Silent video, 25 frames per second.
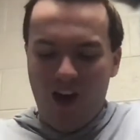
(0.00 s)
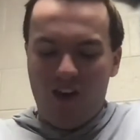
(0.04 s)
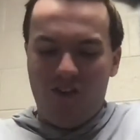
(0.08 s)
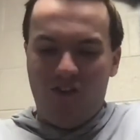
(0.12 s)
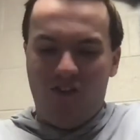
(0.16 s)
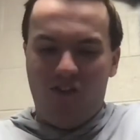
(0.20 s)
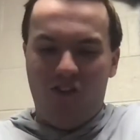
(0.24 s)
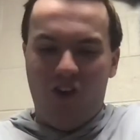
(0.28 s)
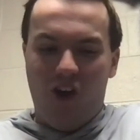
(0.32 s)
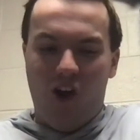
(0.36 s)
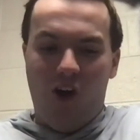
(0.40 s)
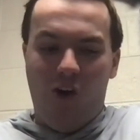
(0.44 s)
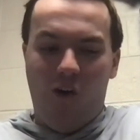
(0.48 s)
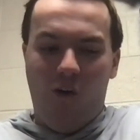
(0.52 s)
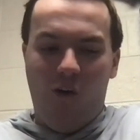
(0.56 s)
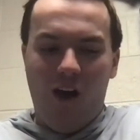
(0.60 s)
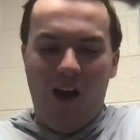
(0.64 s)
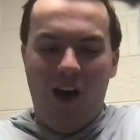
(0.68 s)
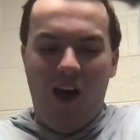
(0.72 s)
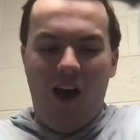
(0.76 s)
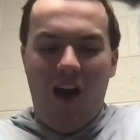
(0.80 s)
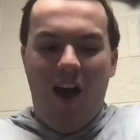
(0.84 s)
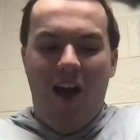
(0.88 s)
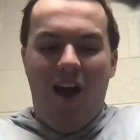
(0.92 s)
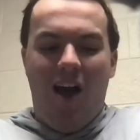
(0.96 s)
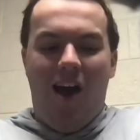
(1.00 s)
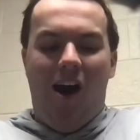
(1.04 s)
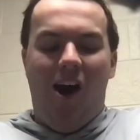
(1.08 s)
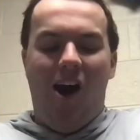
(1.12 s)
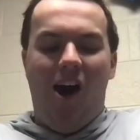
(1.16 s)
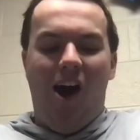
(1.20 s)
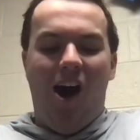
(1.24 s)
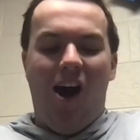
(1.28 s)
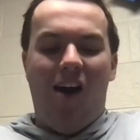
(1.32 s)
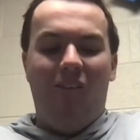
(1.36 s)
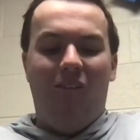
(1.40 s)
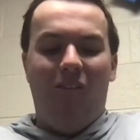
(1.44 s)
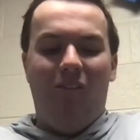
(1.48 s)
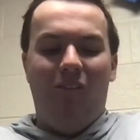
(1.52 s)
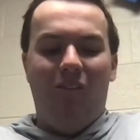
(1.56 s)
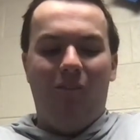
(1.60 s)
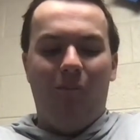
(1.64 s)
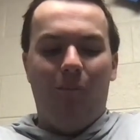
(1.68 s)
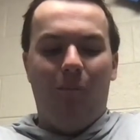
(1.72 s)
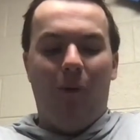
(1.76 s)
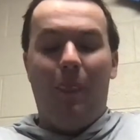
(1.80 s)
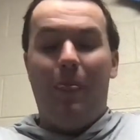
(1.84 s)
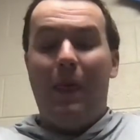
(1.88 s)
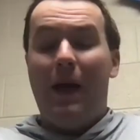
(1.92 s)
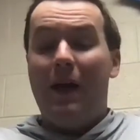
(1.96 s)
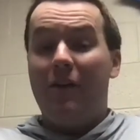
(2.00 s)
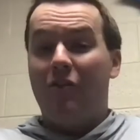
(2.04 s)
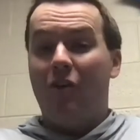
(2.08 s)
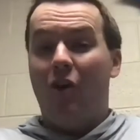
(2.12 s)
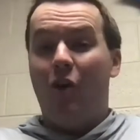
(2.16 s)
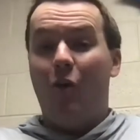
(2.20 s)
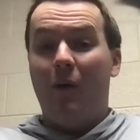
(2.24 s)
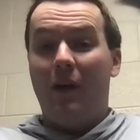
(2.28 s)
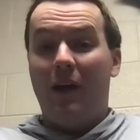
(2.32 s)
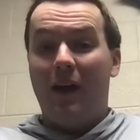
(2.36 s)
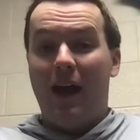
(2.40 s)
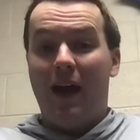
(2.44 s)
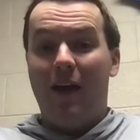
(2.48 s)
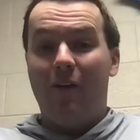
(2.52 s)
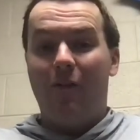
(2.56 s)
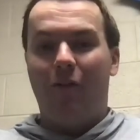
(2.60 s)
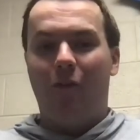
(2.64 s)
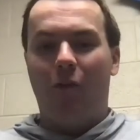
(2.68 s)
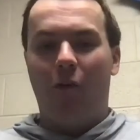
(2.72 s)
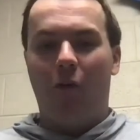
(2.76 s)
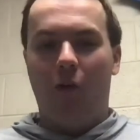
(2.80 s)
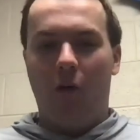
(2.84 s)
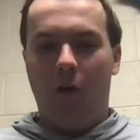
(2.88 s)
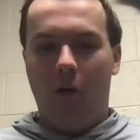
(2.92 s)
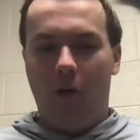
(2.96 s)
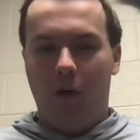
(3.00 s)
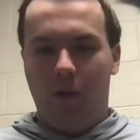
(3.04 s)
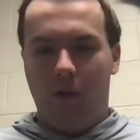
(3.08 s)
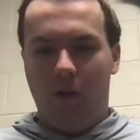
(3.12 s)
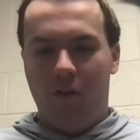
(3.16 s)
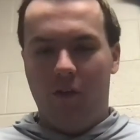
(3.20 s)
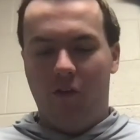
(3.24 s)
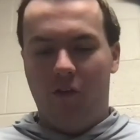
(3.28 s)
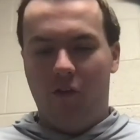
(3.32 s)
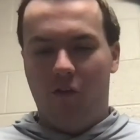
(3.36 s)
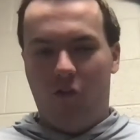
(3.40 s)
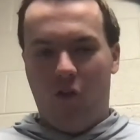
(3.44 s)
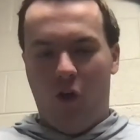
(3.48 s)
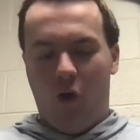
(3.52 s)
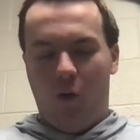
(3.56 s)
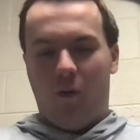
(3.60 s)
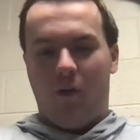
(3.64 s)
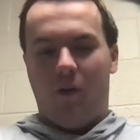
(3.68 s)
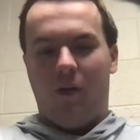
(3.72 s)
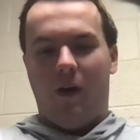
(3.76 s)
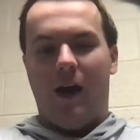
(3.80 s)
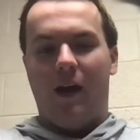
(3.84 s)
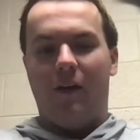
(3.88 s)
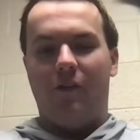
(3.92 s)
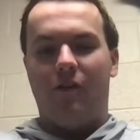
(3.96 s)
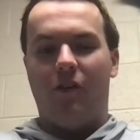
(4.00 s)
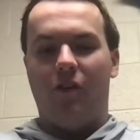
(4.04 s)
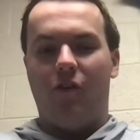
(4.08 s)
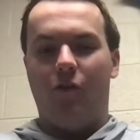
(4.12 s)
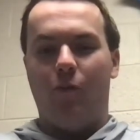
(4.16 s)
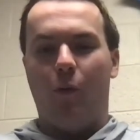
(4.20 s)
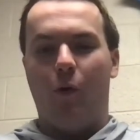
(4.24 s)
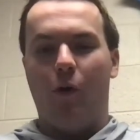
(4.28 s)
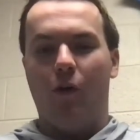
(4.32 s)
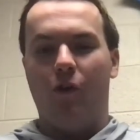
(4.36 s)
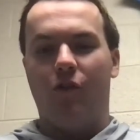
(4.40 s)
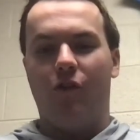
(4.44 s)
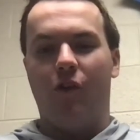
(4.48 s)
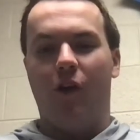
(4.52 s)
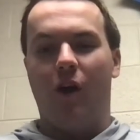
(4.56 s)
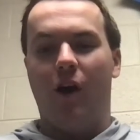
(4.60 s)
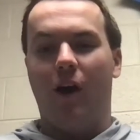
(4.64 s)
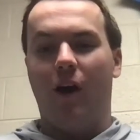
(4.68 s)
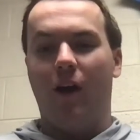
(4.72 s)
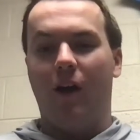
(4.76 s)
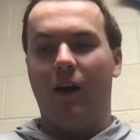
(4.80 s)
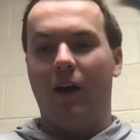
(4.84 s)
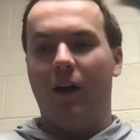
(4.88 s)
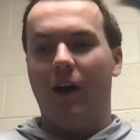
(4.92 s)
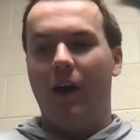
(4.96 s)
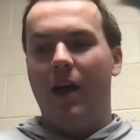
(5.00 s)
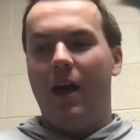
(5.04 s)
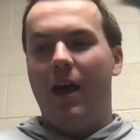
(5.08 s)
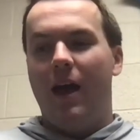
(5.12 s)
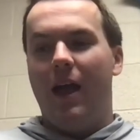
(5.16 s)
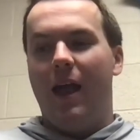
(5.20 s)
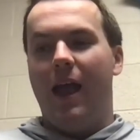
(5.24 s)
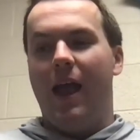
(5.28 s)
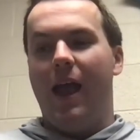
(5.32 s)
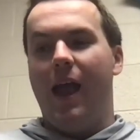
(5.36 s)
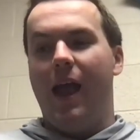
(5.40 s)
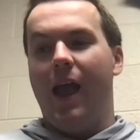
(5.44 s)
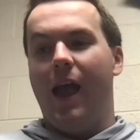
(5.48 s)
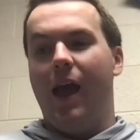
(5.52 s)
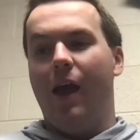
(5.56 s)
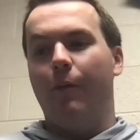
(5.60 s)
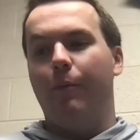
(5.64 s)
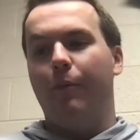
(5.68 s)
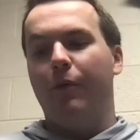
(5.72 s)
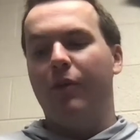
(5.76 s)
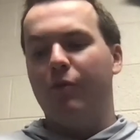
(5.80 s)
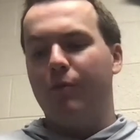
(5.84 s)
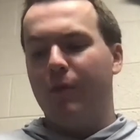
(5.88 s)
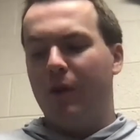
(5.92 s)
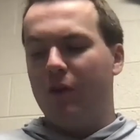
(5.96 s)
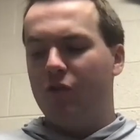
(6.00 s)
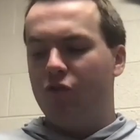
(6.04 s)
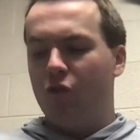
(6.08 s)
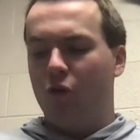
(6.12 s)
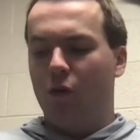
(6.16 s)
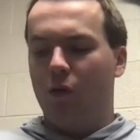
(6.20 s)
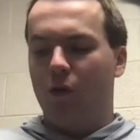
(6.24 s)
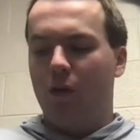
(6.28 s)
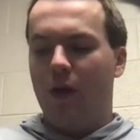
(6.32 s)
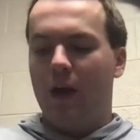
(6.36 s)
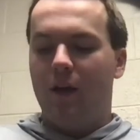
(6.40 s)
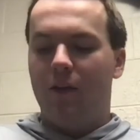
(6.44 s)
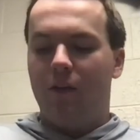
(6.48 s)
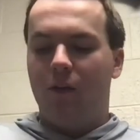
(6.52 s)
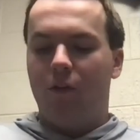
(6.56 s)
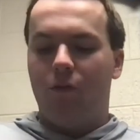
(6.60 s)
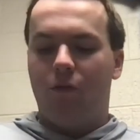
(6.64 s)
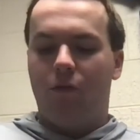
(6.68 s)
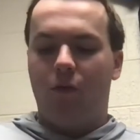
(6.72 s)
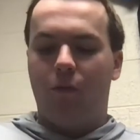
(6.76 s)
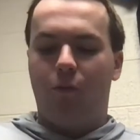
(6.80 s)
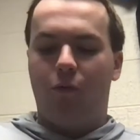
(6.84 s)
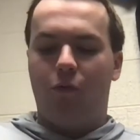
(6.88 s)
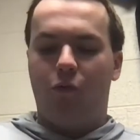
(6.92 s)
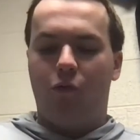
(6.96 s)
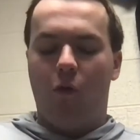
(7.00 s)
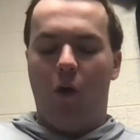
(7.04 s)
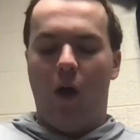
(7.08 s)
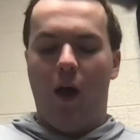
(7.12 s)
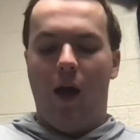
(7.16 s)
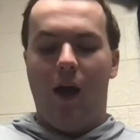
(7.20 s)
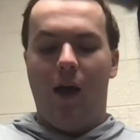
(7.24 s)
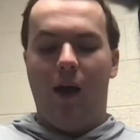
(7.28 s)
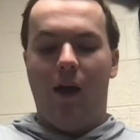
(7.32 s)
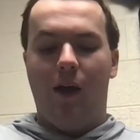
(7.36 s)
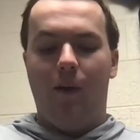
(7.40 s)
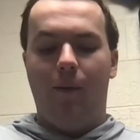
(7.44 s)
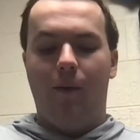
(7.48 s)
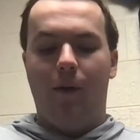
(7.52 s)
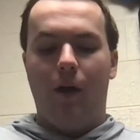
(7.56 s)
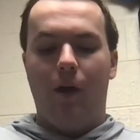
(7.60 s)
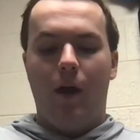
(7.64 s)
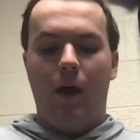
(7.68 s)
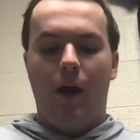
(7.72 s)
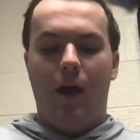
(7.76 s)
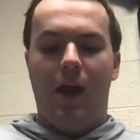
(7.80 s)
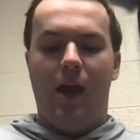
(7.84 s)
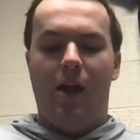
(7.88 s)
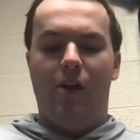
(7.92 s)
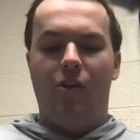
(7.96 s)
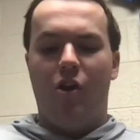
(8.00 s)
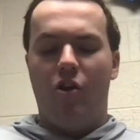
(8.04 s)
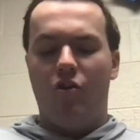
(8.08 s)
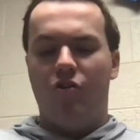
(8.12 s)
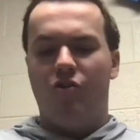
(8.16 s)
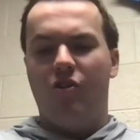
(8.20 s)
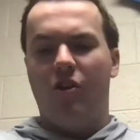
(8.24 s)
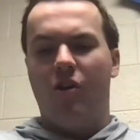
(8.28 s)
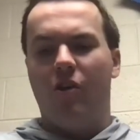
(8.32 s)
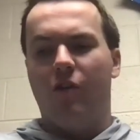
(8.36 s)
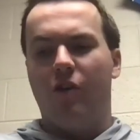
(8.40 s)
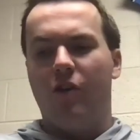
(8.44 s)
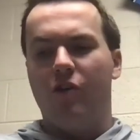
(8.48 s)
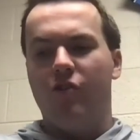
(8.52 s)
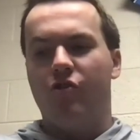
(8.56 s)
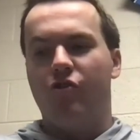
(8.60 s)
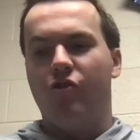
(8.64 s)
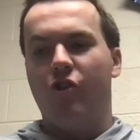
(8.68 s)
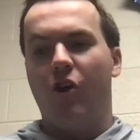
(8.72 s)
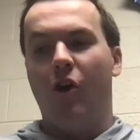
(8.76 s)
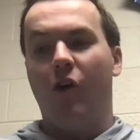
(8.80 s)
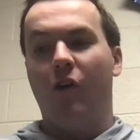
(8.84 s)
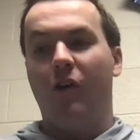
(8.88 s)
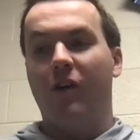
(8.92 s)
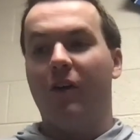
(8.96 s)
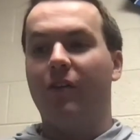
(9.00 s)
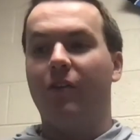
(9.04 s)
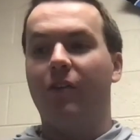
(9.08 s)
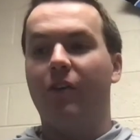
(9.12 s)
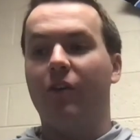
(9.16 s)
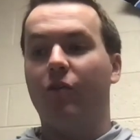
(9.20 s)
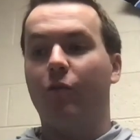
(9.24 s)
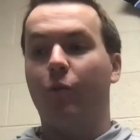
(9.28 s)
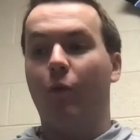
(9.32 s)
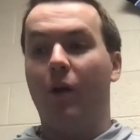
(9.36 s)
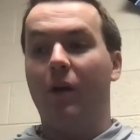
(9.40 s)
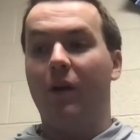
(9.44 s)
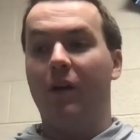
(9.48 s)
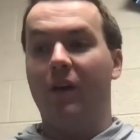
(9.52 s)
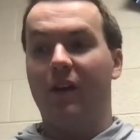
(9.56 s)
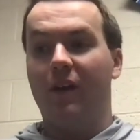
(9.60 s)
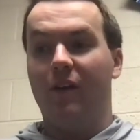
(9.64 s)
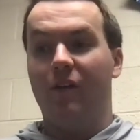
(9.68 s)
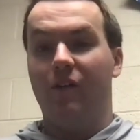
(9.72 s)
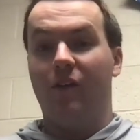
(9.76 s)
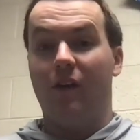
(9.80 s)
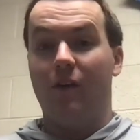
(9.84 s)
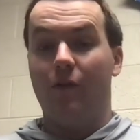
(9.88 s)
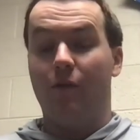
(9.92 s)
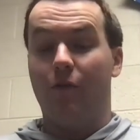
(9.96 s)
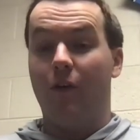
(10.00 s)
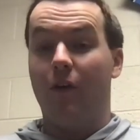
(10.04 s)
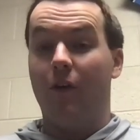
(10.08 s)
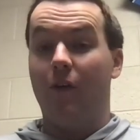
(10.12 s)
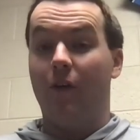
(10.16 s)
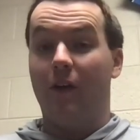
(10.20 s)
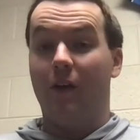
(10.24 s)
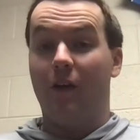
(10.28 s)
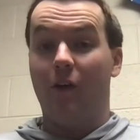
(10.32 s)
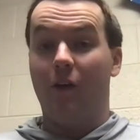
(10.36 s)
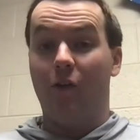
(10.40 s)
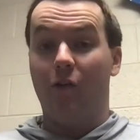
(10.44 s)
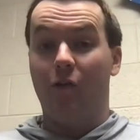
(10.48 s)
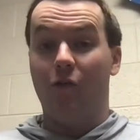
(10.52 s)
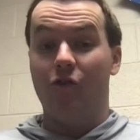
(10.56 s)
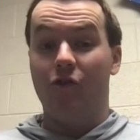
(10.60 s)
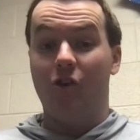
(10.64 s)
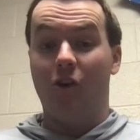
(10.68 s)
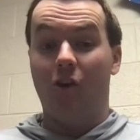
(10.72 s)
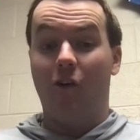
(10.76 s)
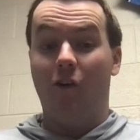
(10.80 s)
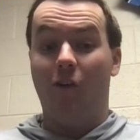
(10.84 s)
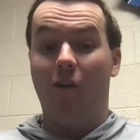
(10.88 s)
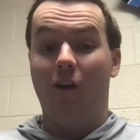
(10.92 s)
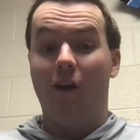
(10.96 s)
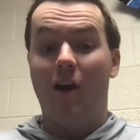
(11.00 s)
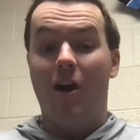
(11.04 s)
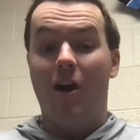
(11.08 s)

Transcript: So but that's all we got for this installment of Aussie Sports Talk. And please make sure to like, subscribe, and share this show because this one is a very good show.